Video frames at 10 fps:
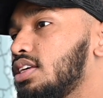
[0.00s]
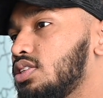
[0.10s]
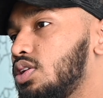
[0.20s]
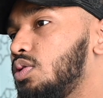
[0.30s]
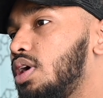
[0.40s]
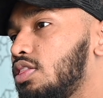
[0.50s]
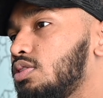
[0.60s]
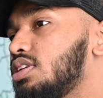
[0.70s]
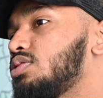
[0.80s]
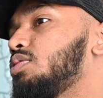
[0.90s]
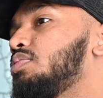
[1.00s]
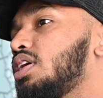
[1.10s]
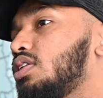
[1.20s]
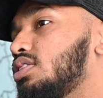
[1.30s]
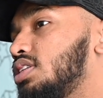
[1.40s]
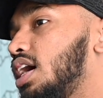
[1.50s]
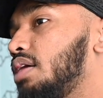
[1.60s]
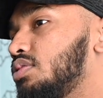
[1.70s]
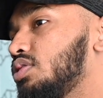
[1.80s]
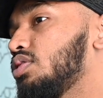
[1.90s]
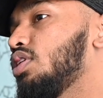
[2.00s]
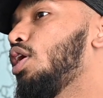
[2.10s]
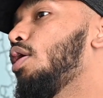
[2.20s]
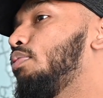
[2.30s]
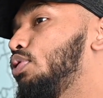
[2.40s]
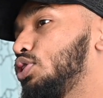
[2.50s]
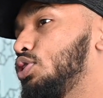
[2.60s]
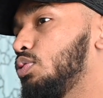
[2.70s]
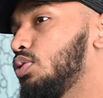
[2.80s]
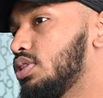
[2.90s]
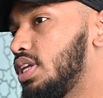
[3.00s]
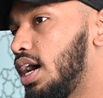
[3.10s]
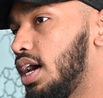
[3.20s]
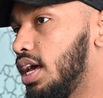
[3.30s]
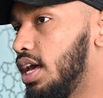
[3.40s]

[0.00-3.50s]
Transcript: So I thought this would be a good time to push towards that.